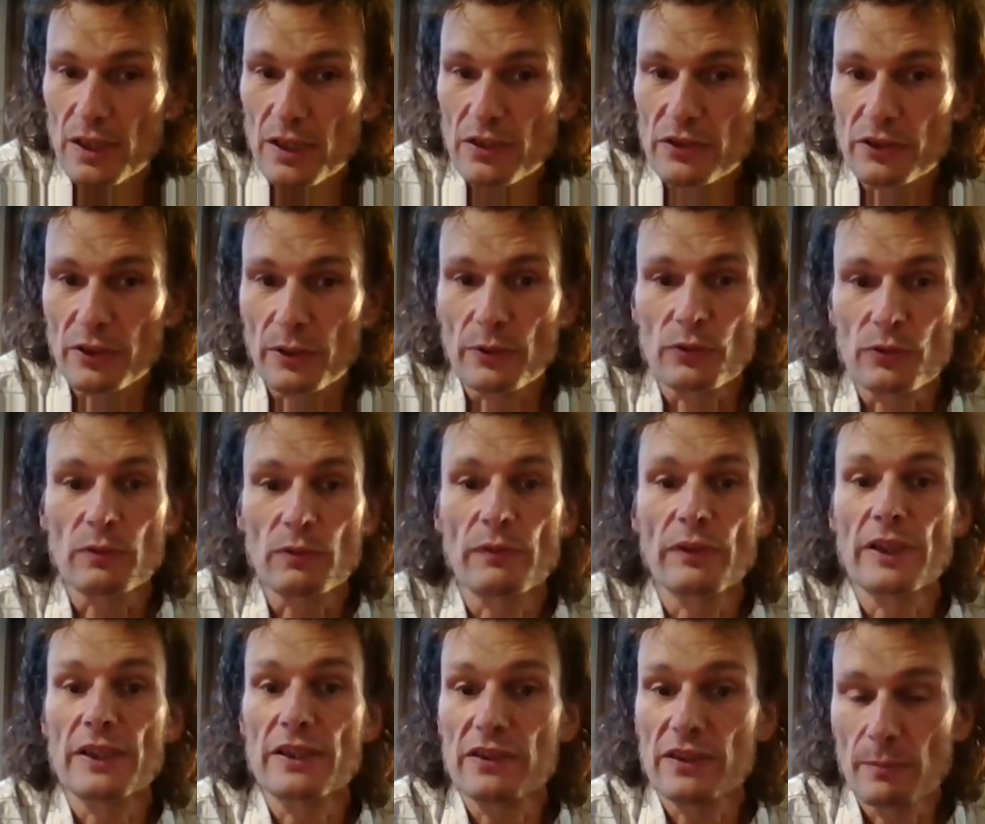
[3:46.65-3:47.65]
So it was all
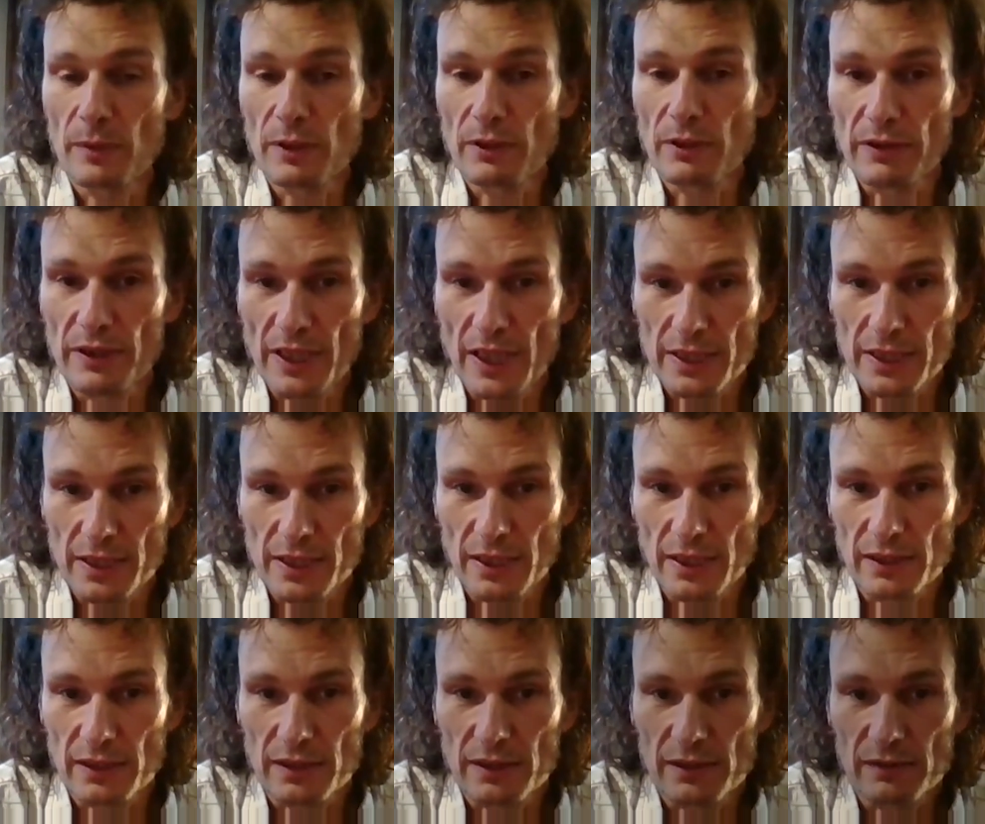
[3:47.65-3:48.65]
very similar in that
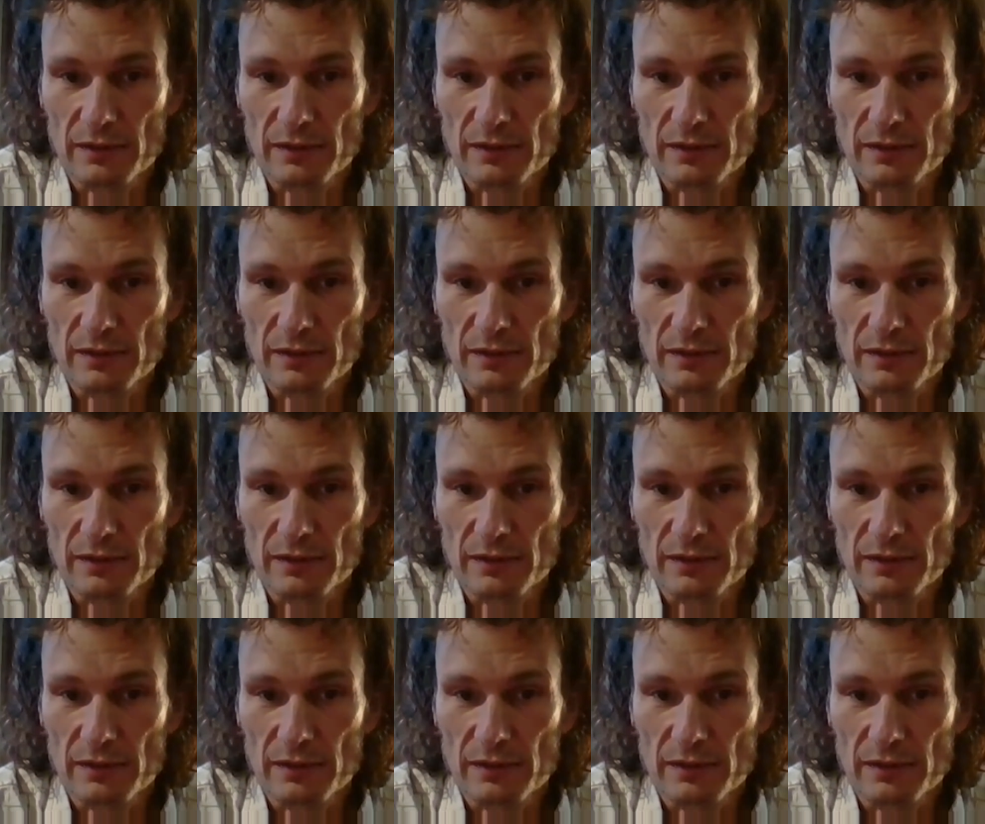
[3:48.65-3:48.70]
sense.